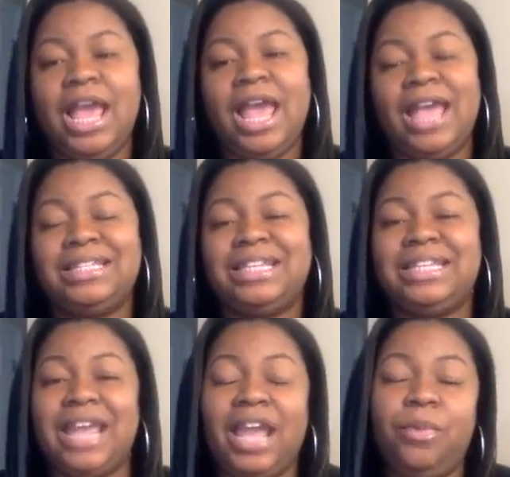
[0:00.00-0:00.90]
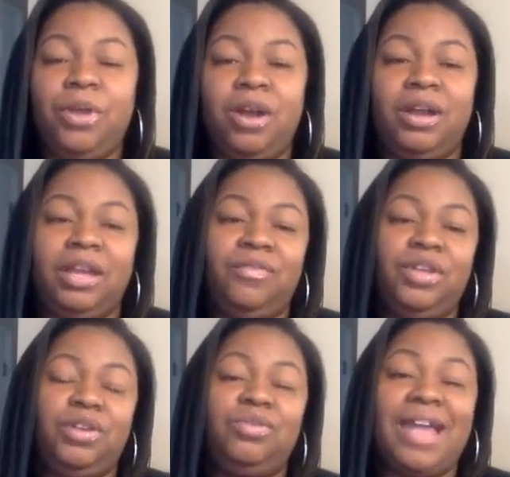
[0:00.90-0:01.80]
And today we are giving
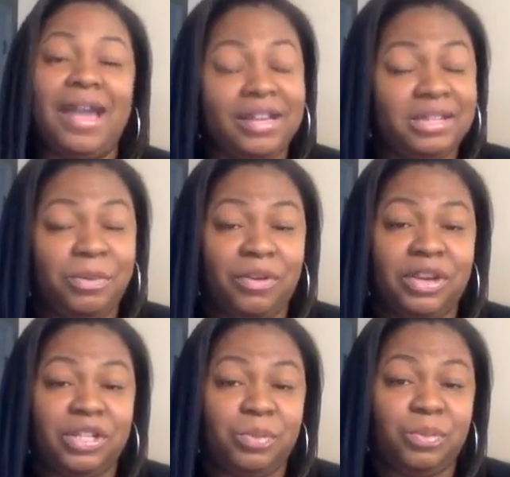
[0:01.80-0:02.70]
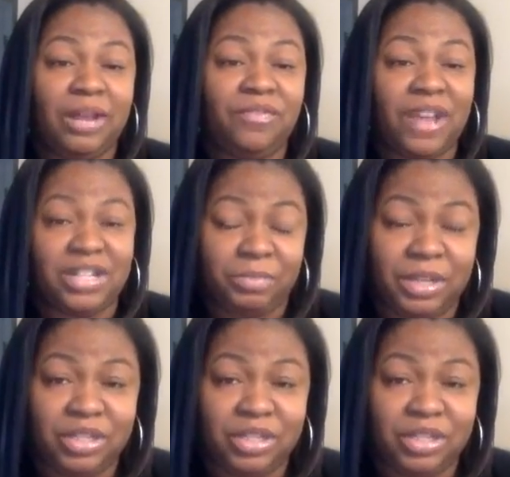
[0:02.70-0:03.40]
you that experience with investments.